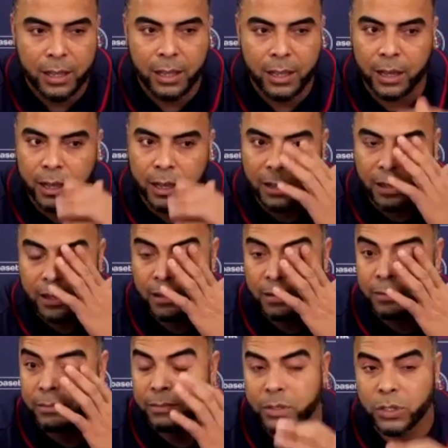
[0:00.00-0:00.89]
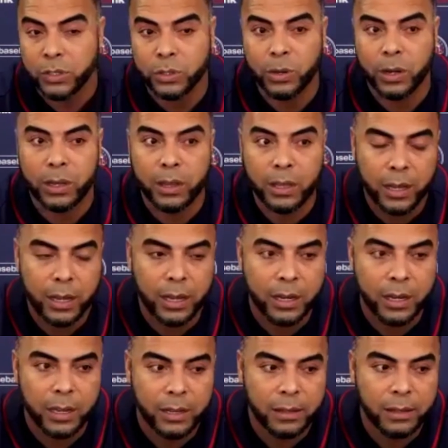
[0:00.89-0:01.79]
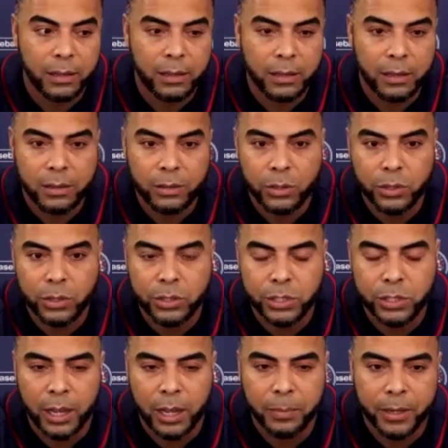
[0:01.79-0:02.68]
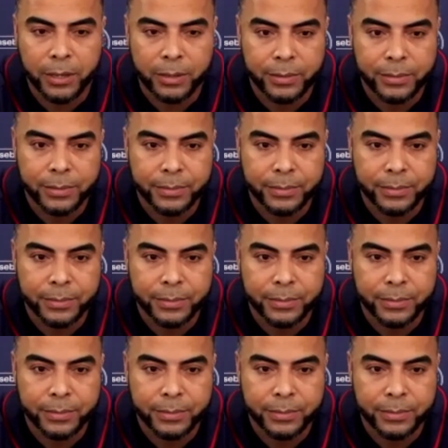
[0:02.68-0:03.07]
Um, just go out there and, and, and do your job, you know.